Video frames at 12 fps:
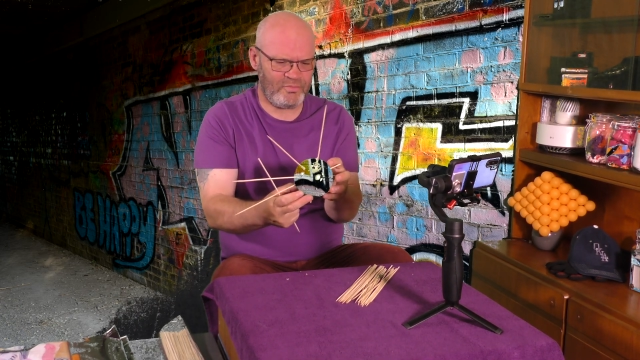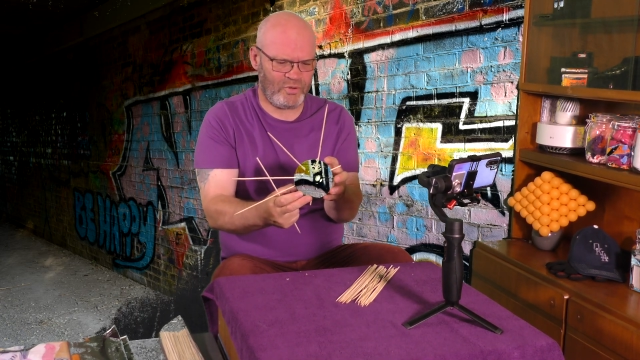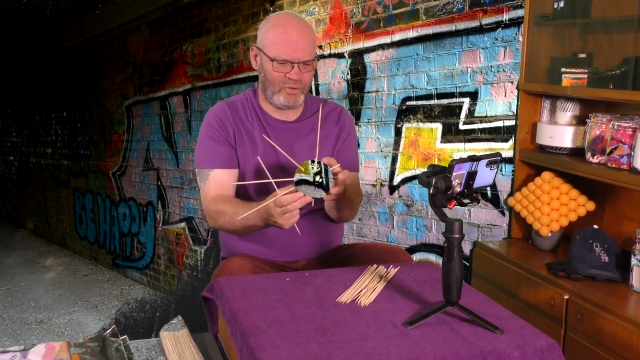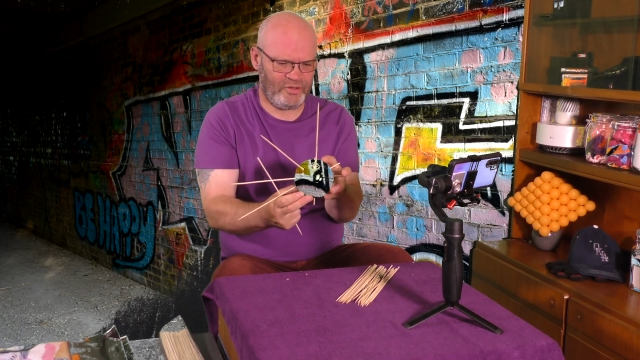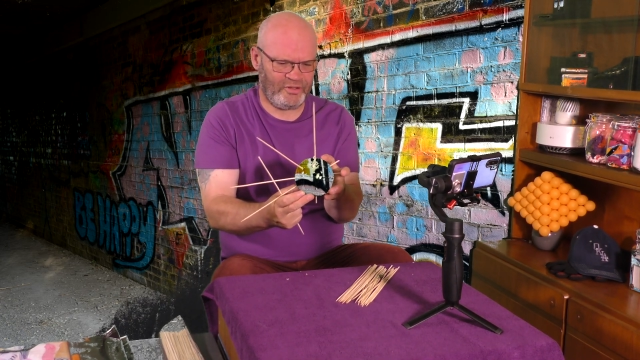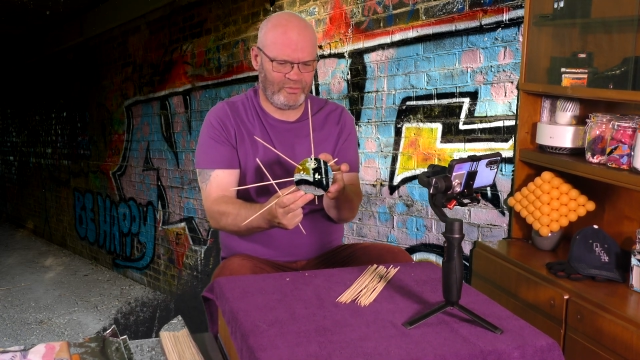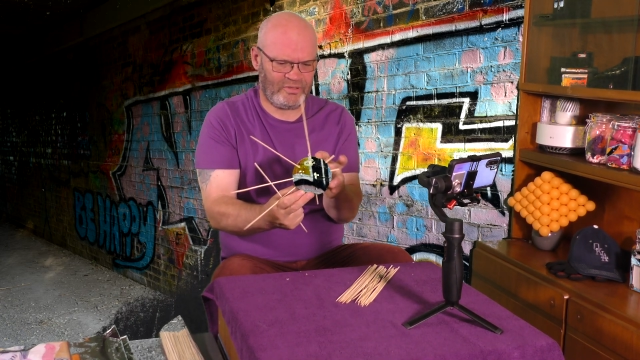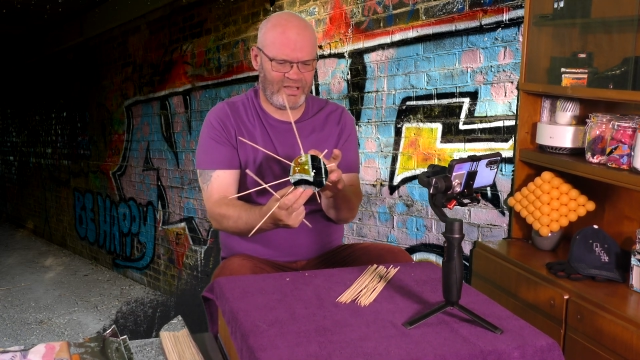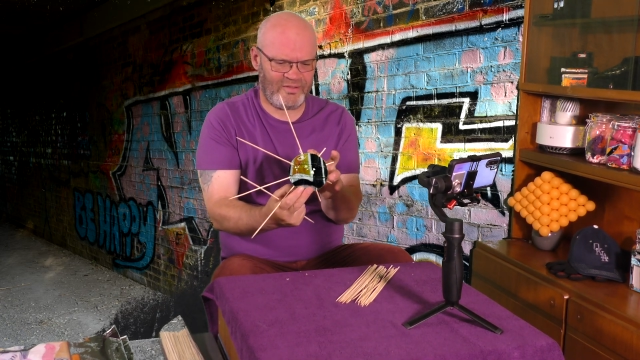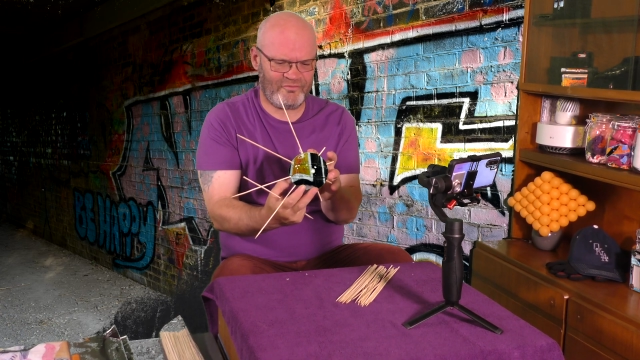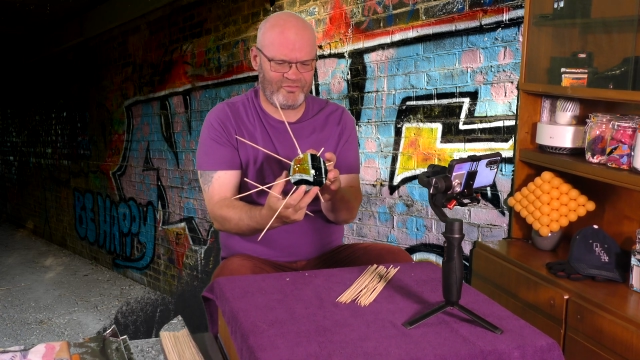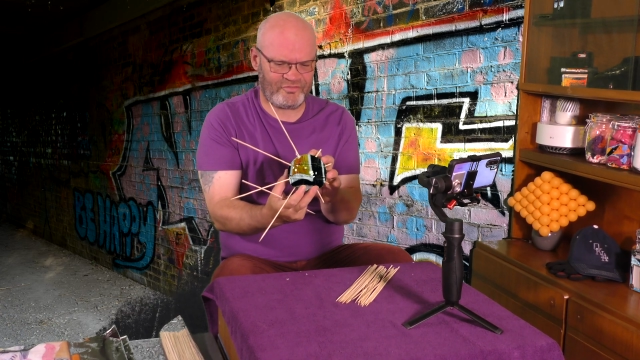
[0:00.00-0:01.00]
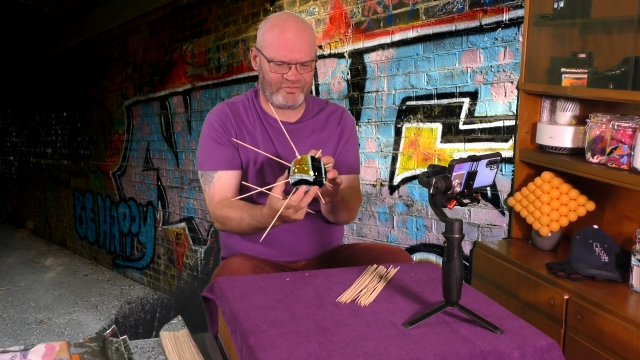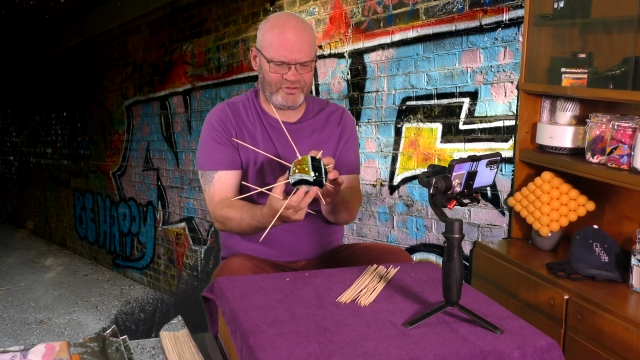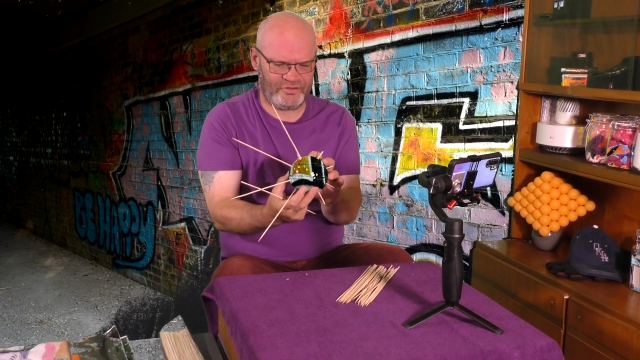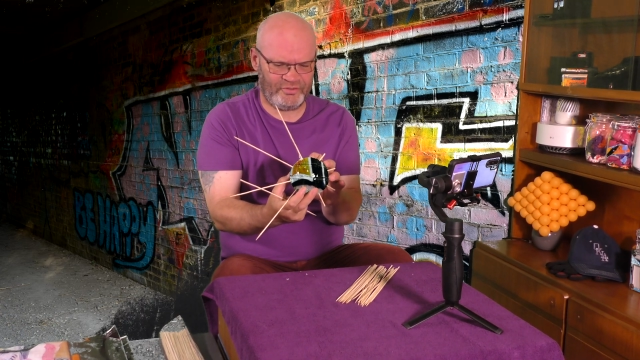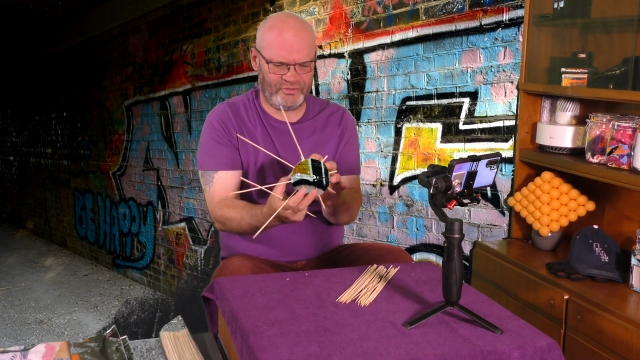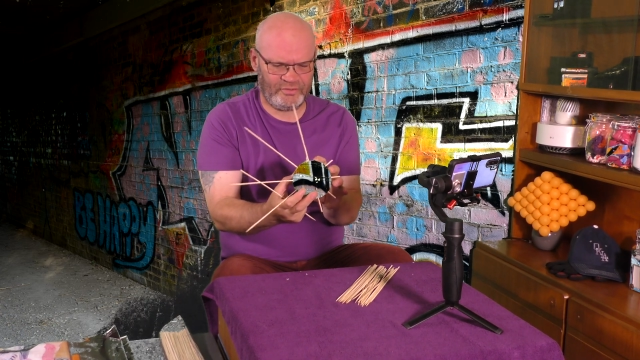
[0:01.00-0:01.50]
more that will come
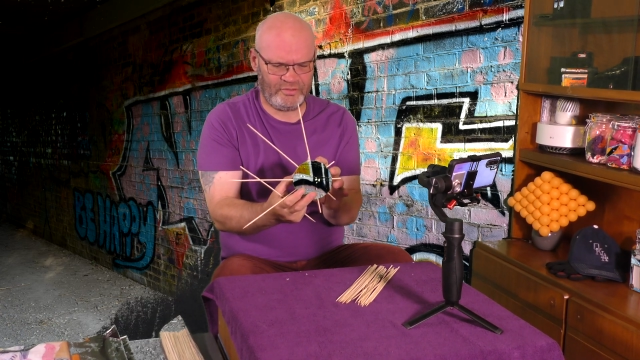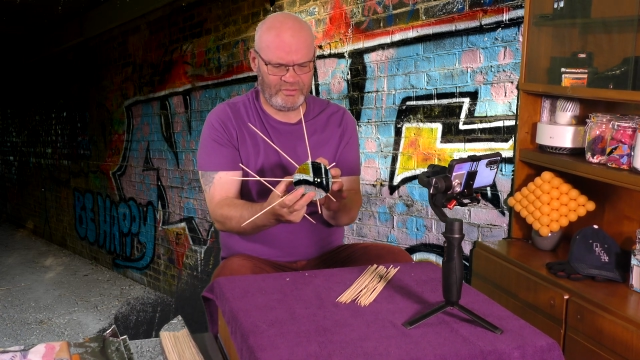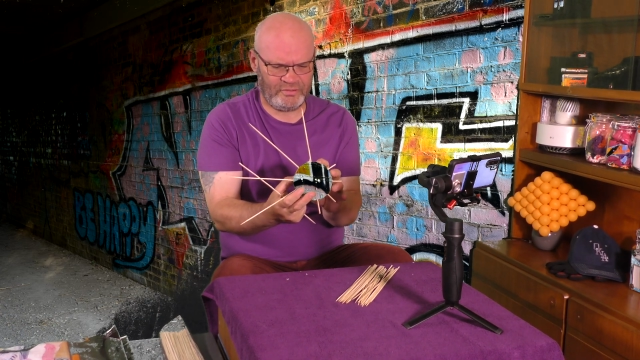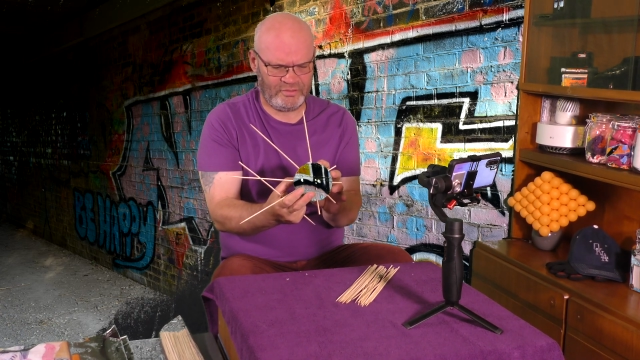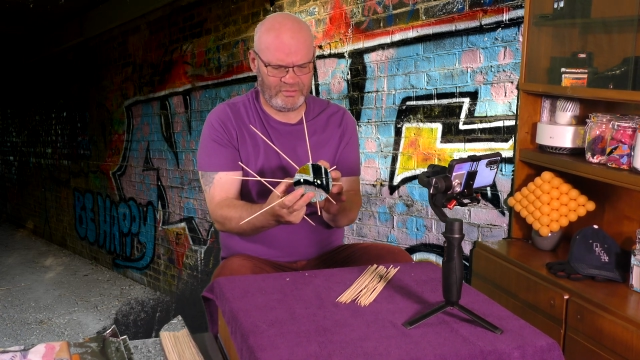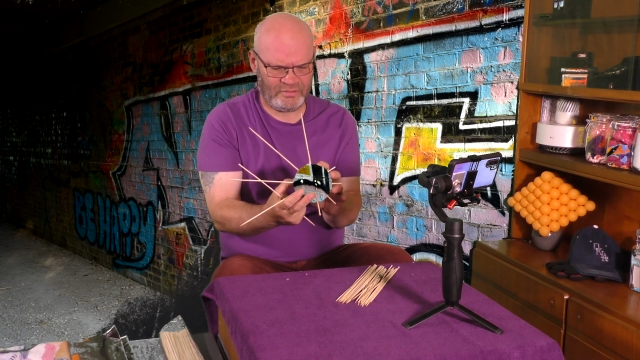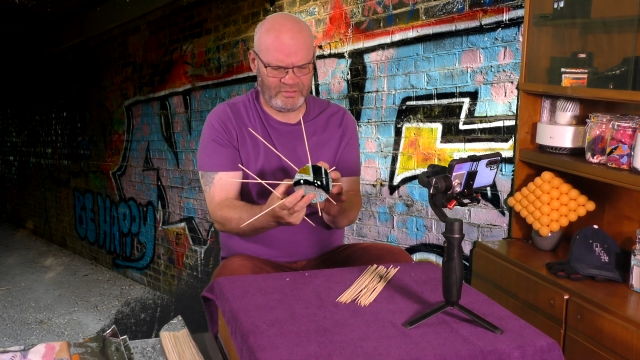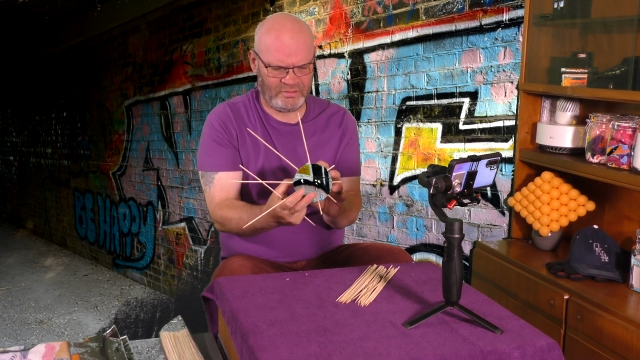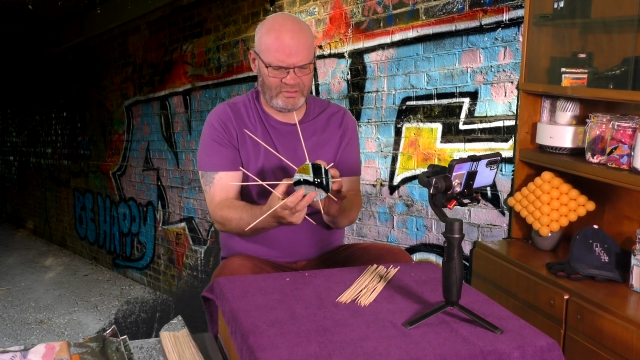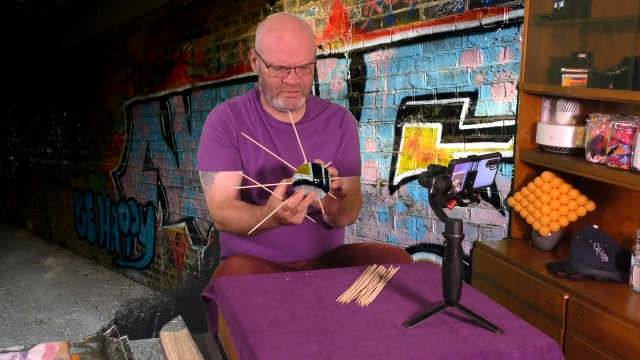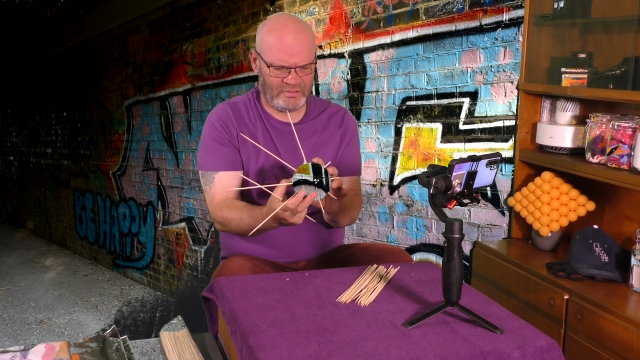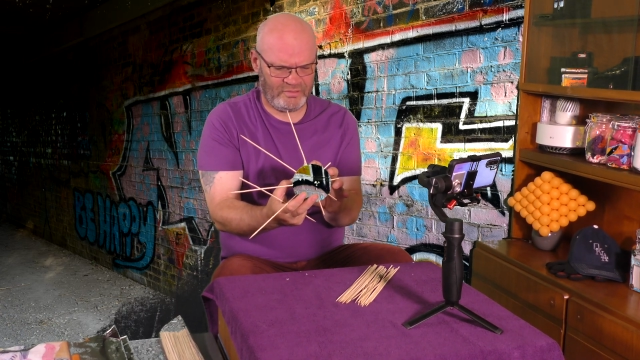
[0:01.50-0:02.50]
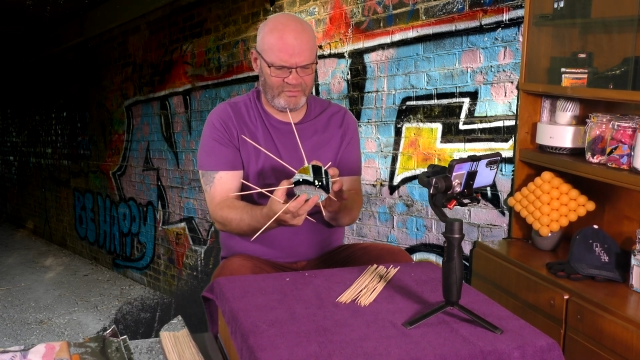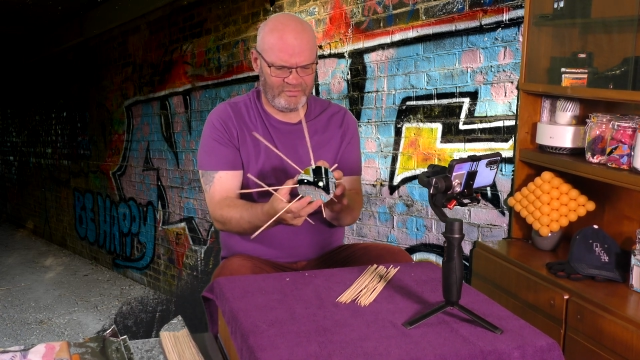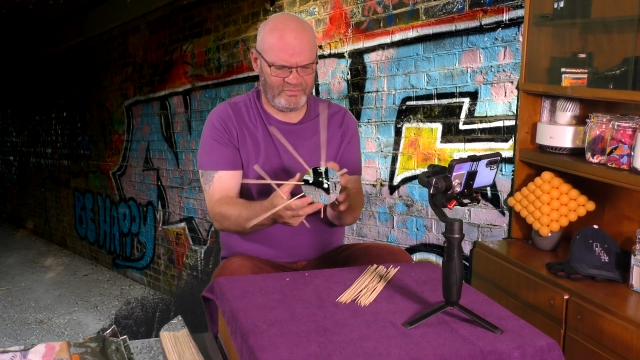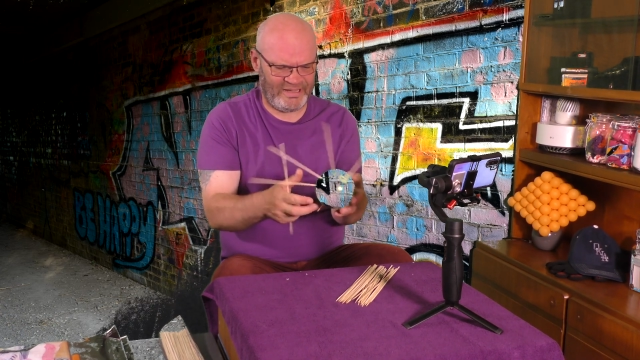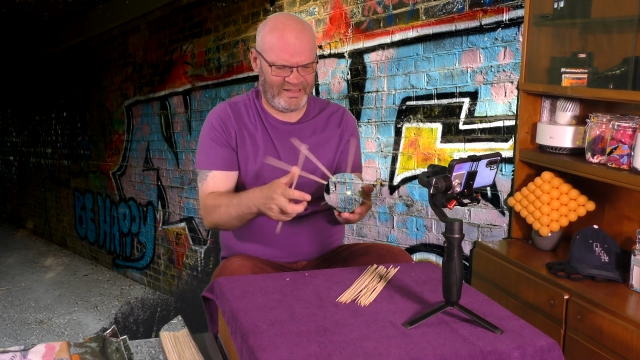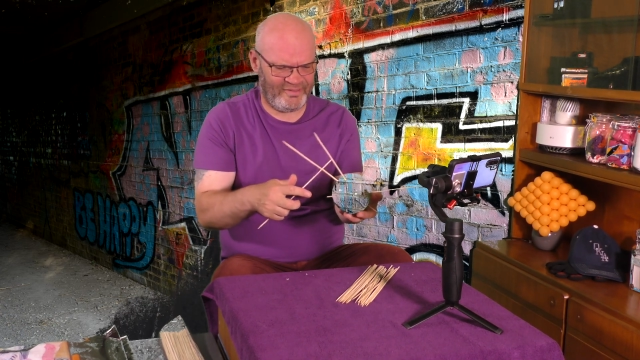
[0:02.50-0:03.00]
through
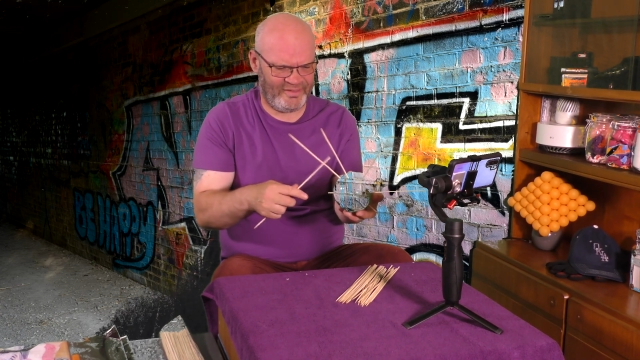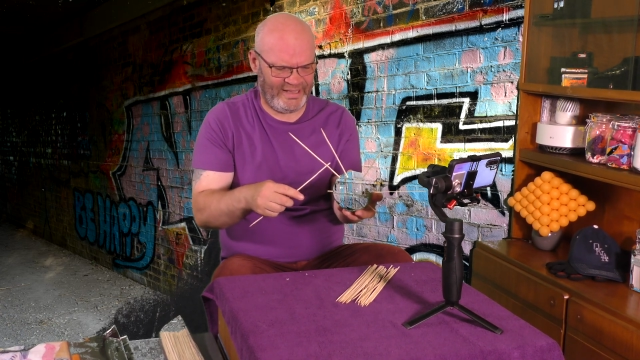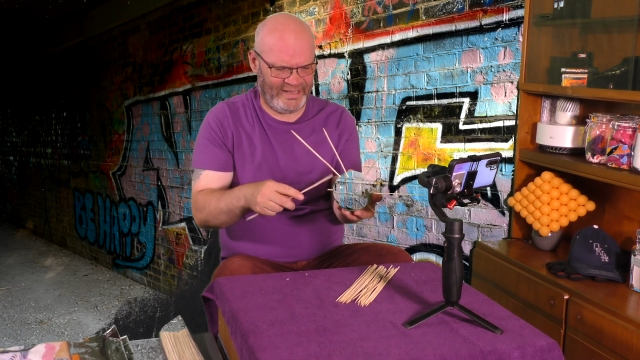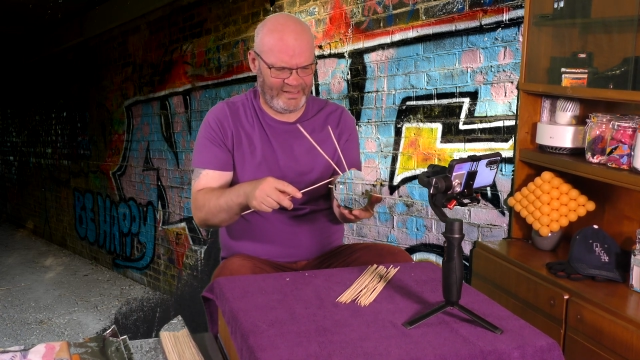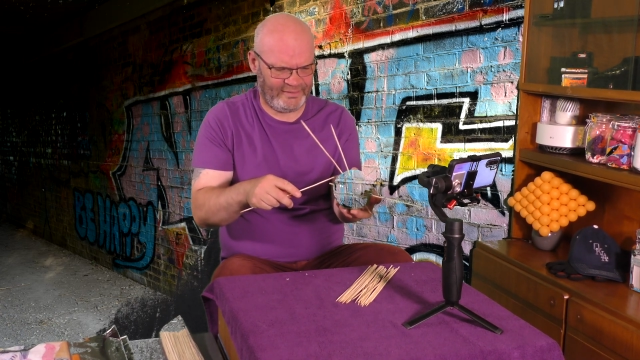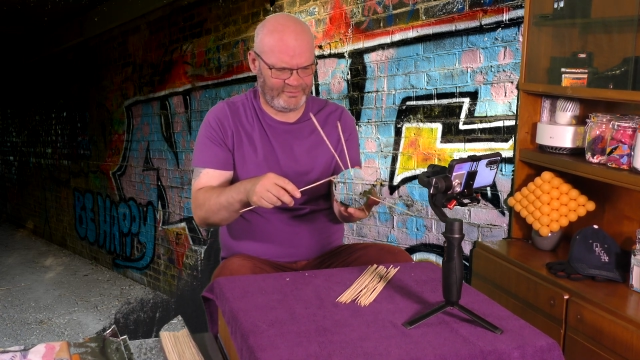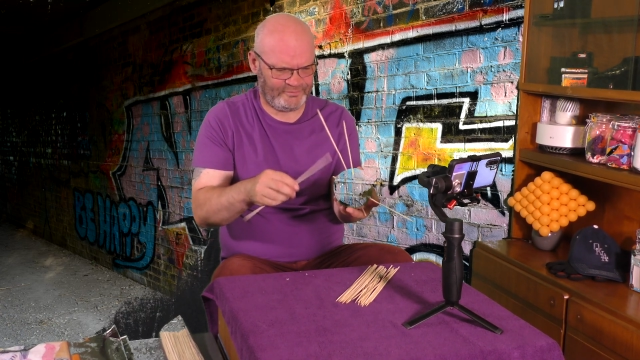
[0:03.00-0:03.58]
about there.